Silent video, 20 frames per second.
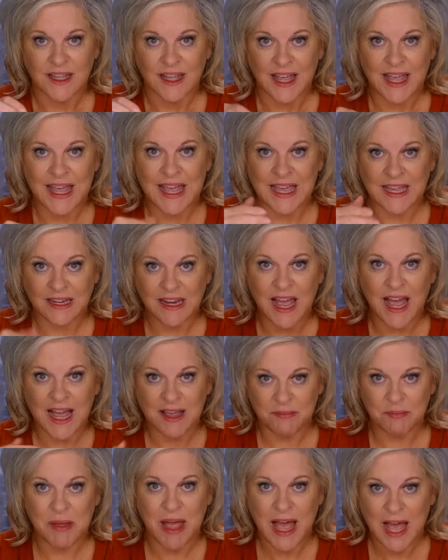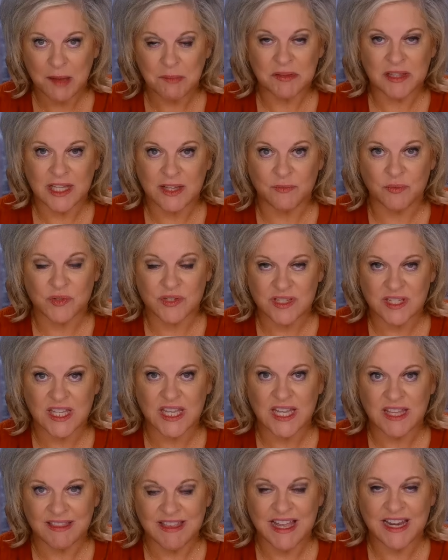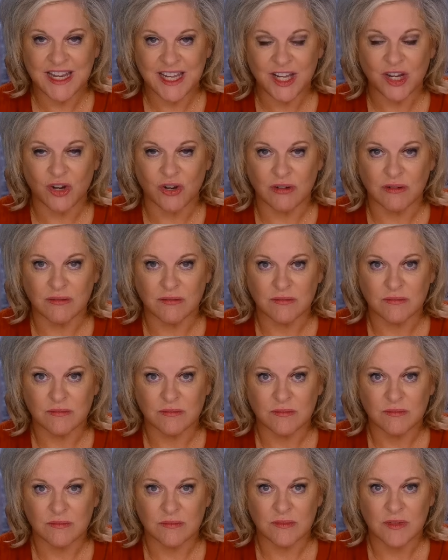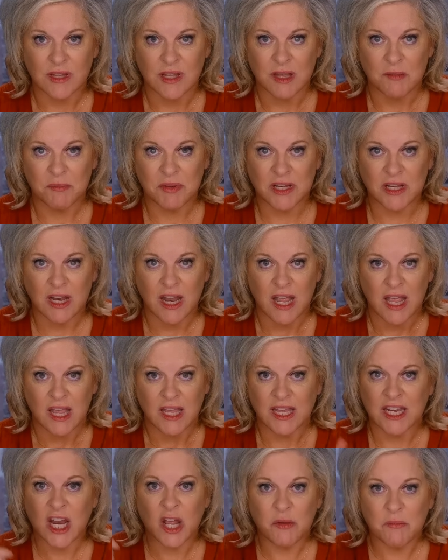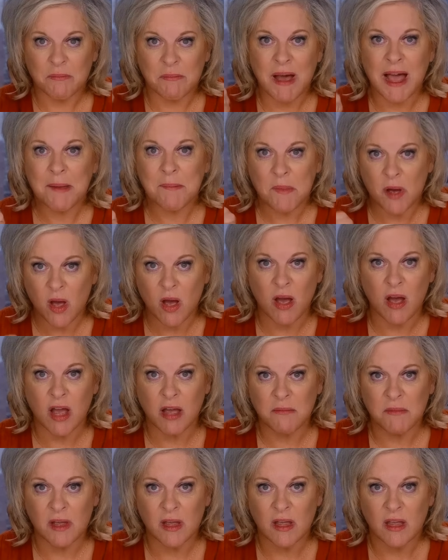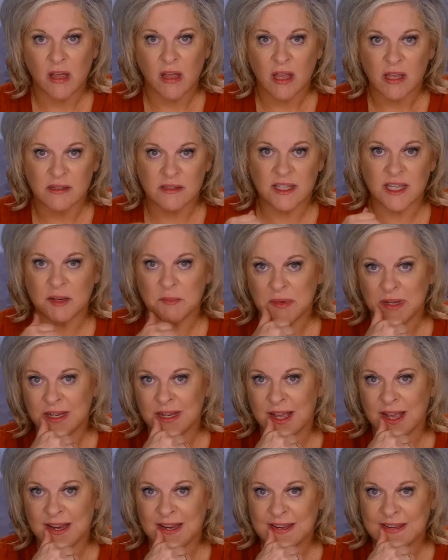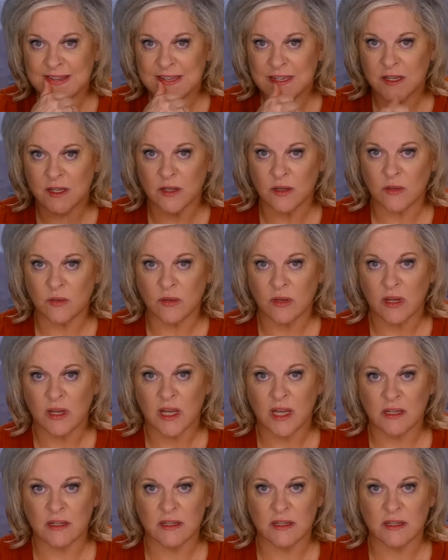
And I believe we're seeing that here. But, you know, my mom is going to be 92 in